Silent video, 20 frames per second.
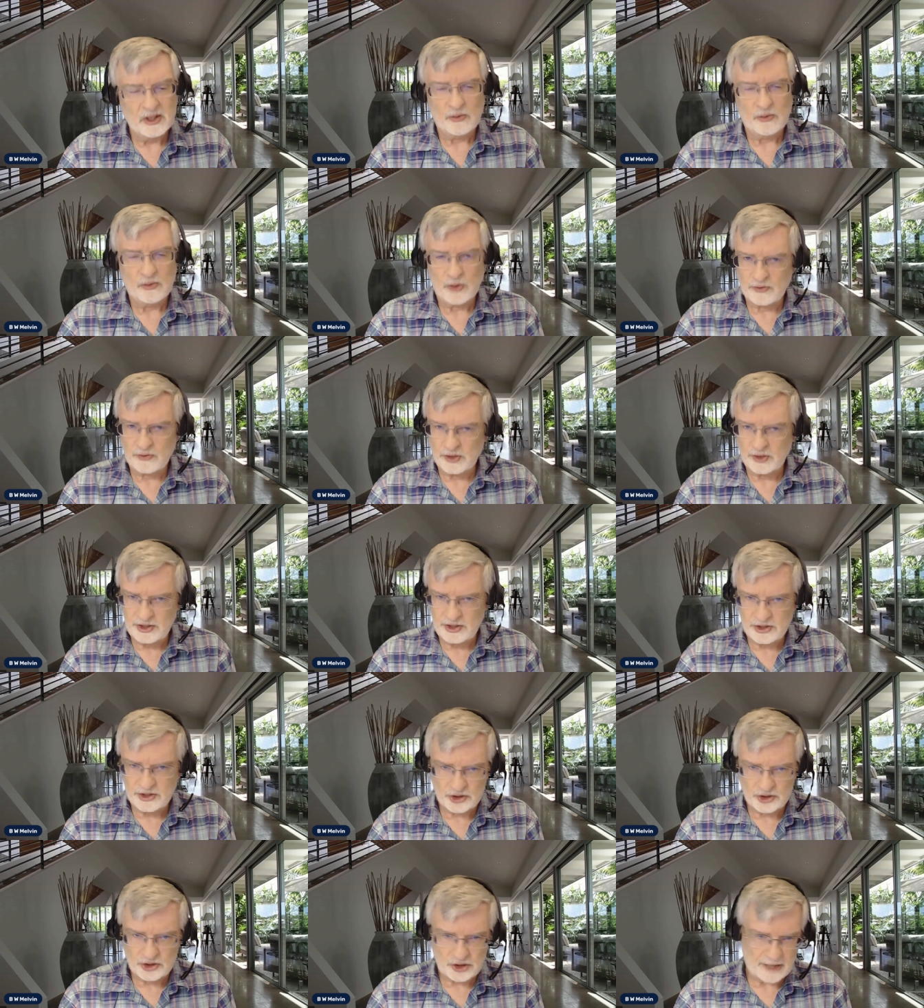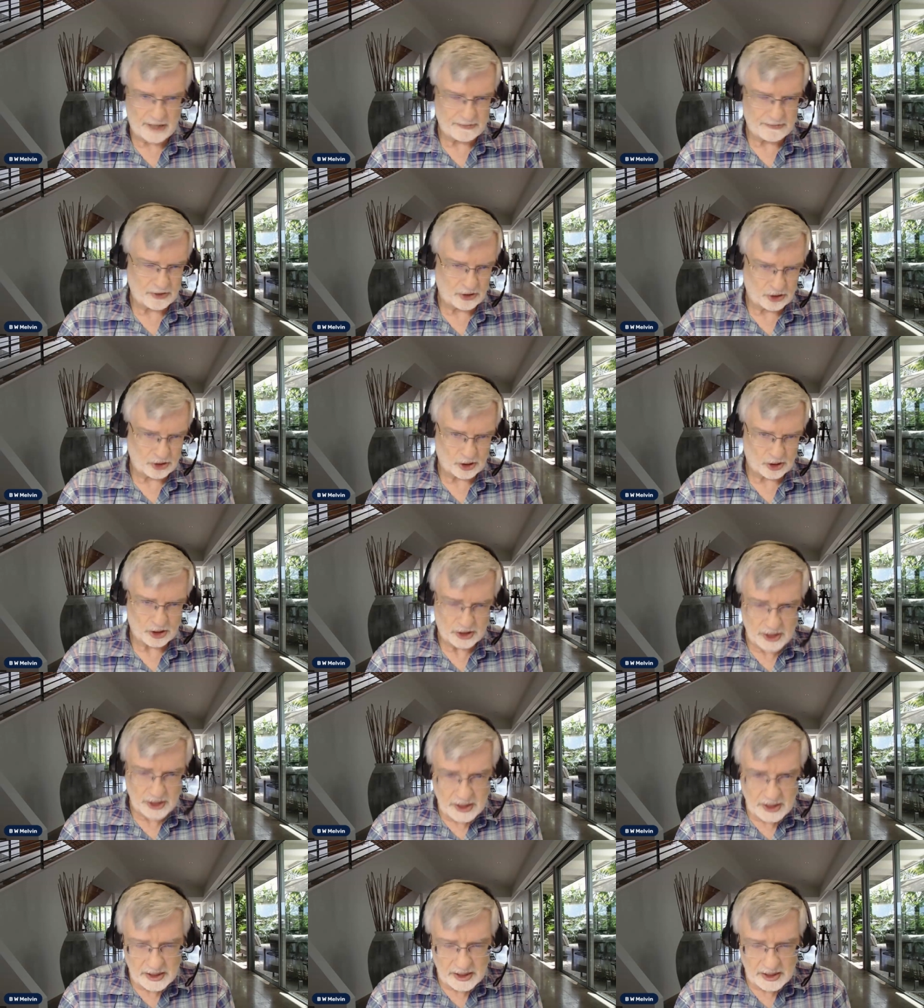Revelations chapter
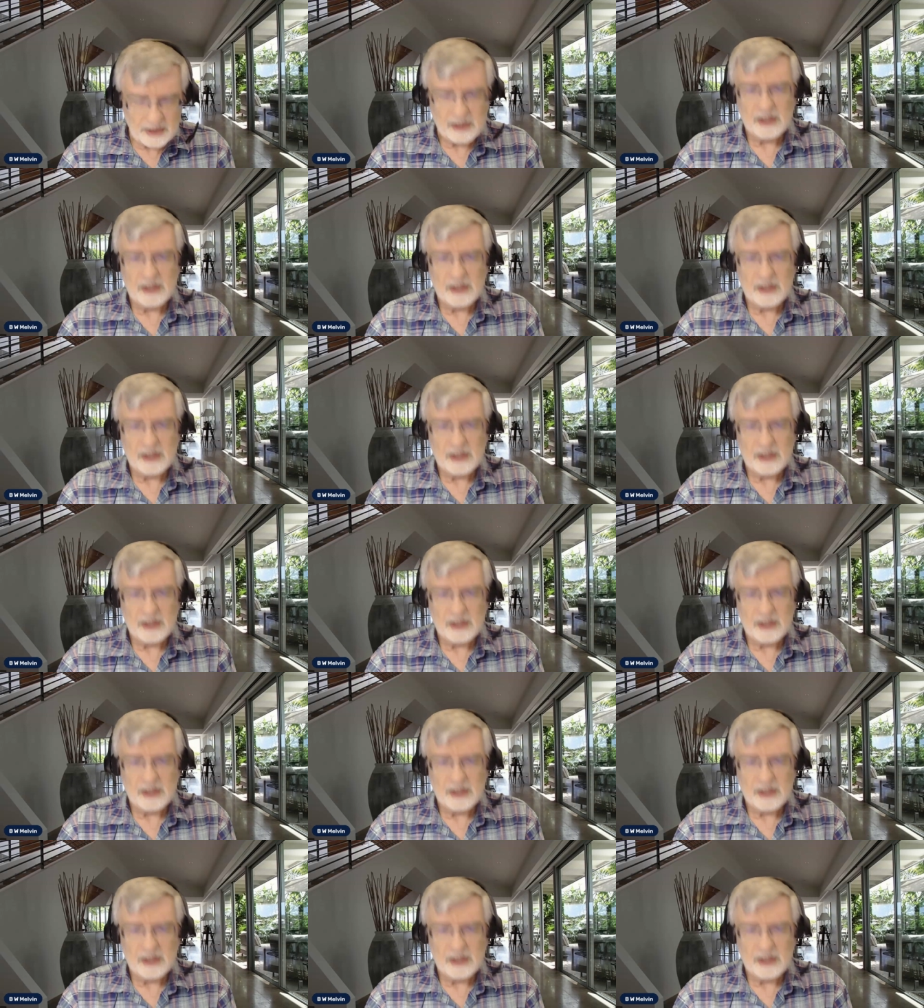13